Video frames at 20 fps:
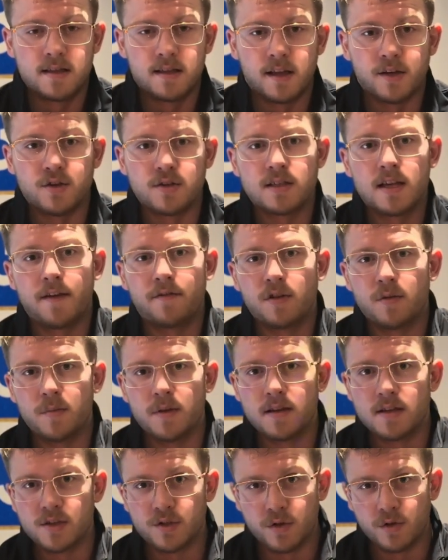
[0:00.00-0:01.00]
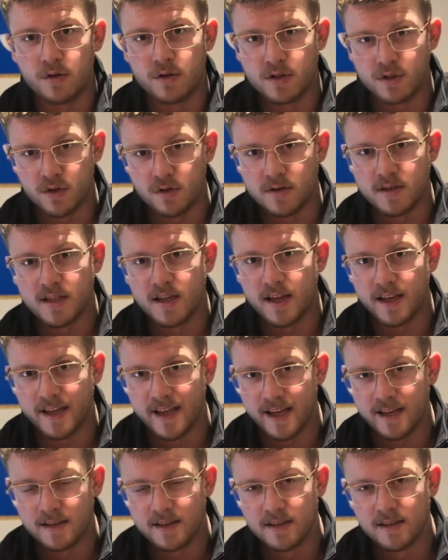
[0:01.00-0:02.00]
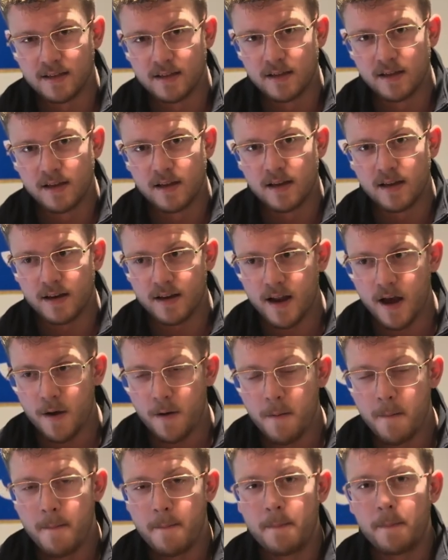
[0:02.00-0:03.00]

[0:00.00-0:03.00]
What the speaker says: they just have to be as good as yours can get. Now,